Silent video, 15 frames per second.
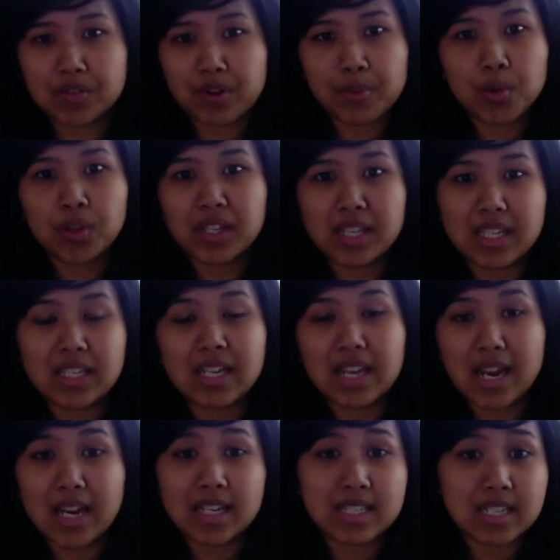if I'm only eating
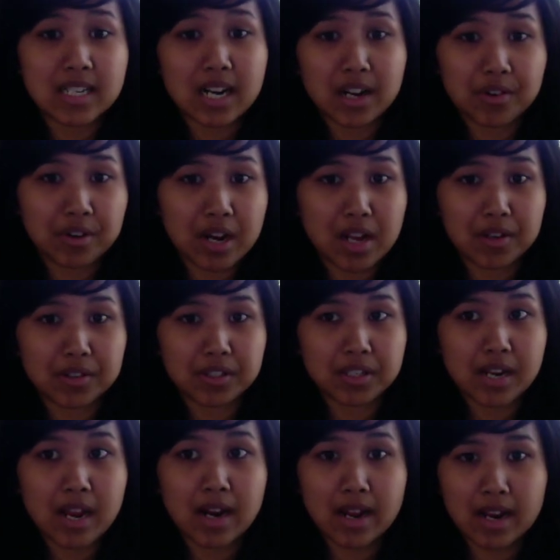1,800 calories a
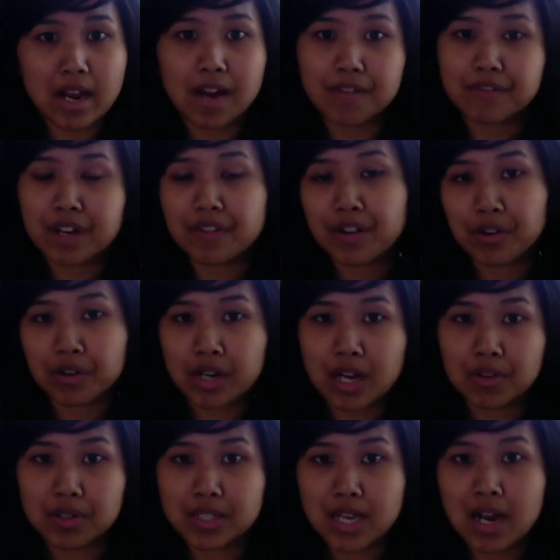day and I cut 500
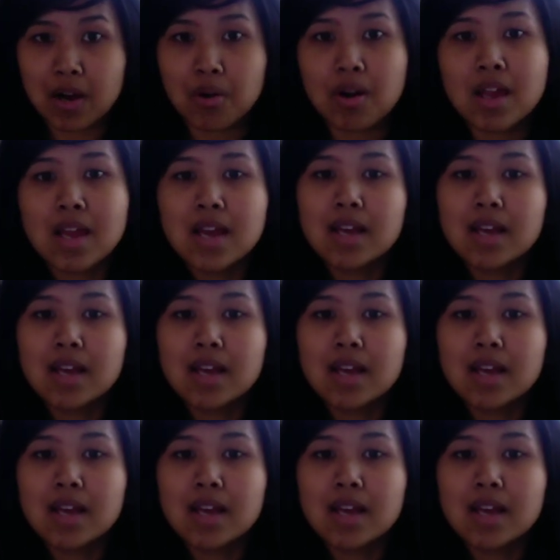calories out,